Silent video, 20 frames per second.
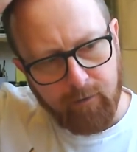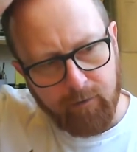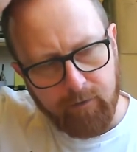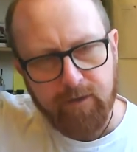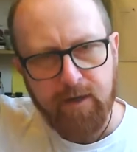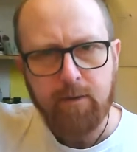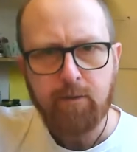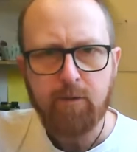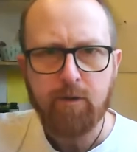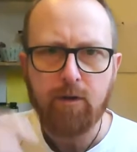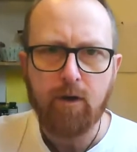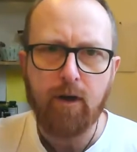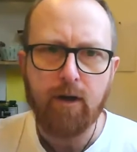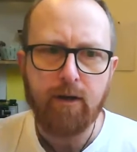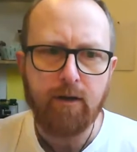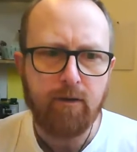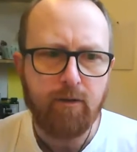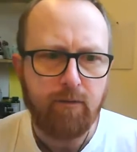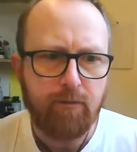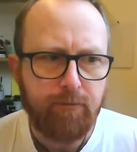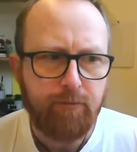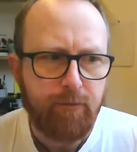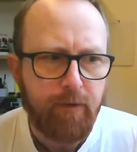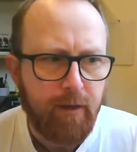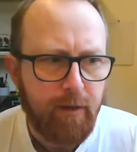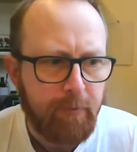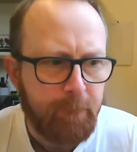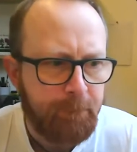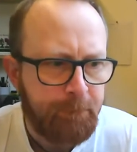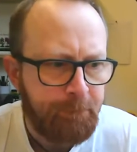Same kind of
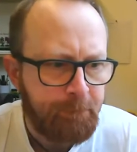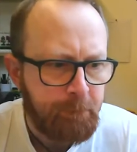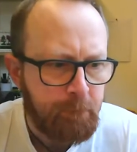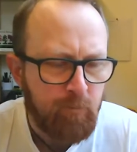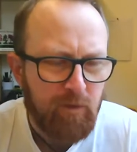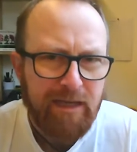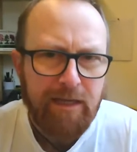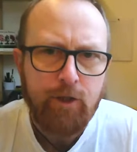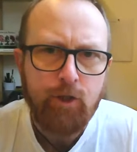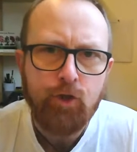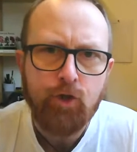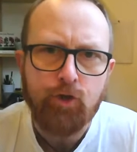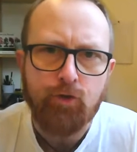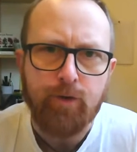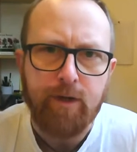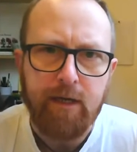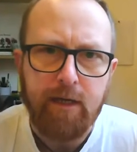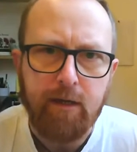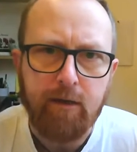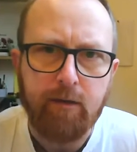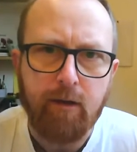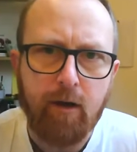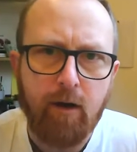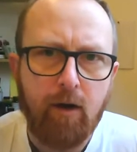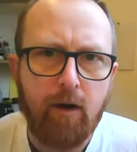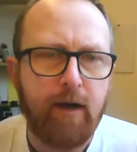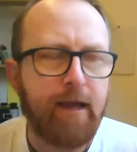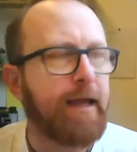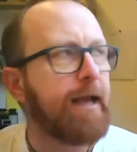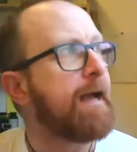intrigue that
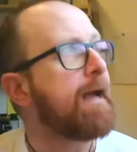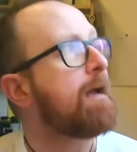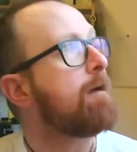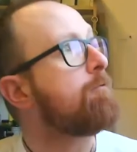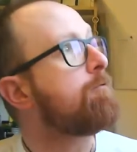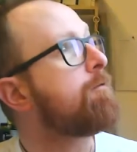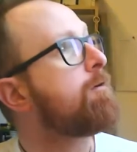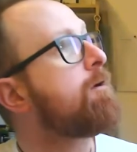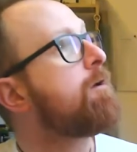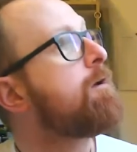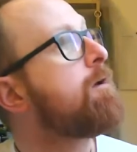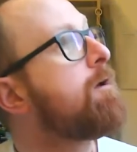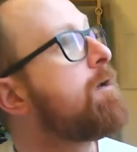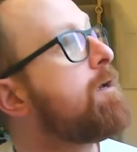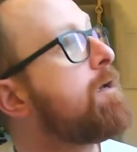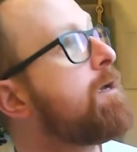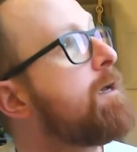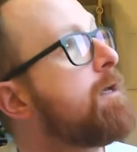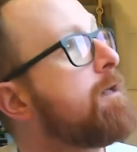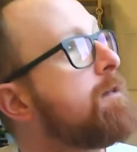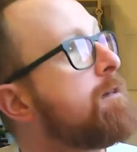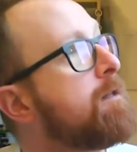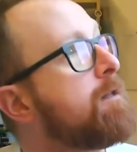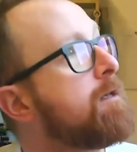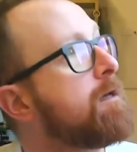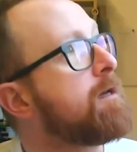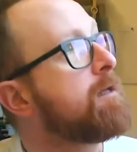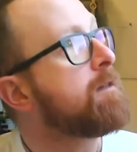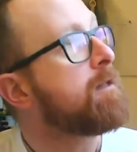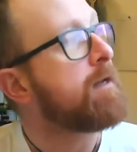I have in
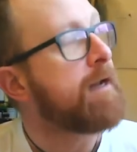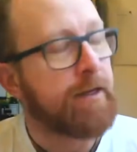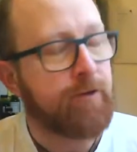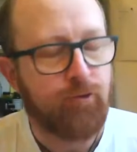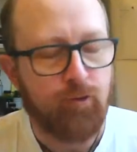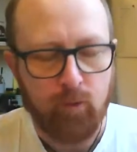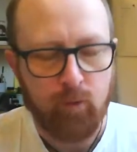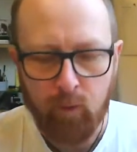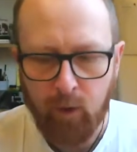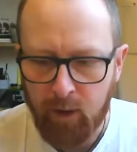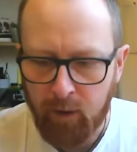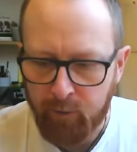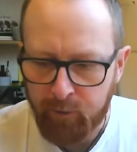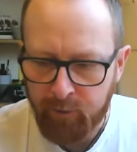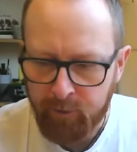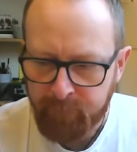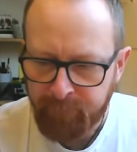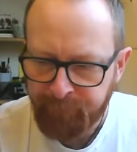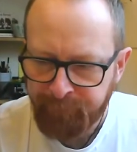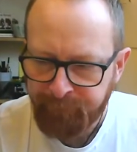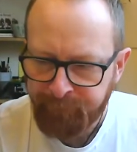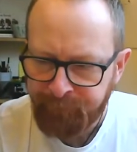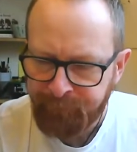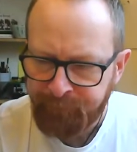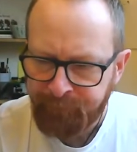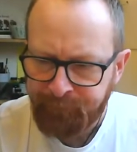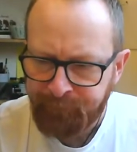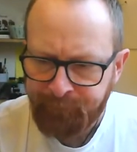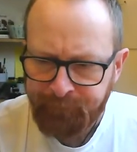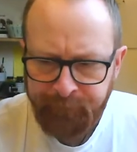the natural world.
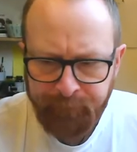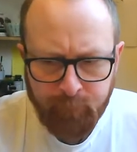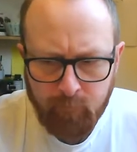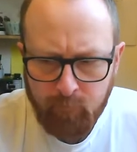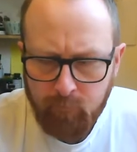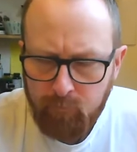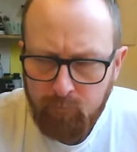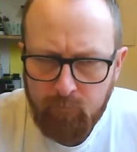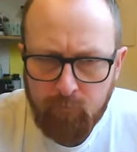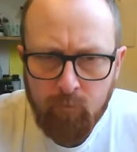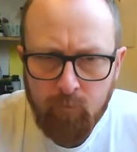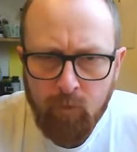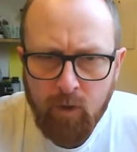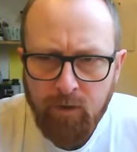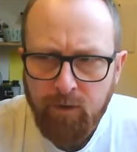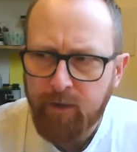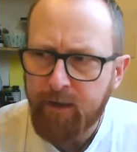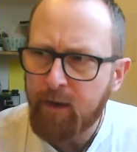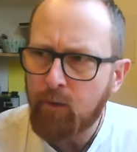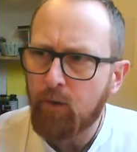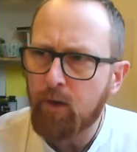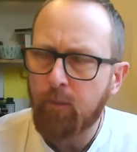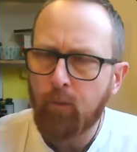So now, when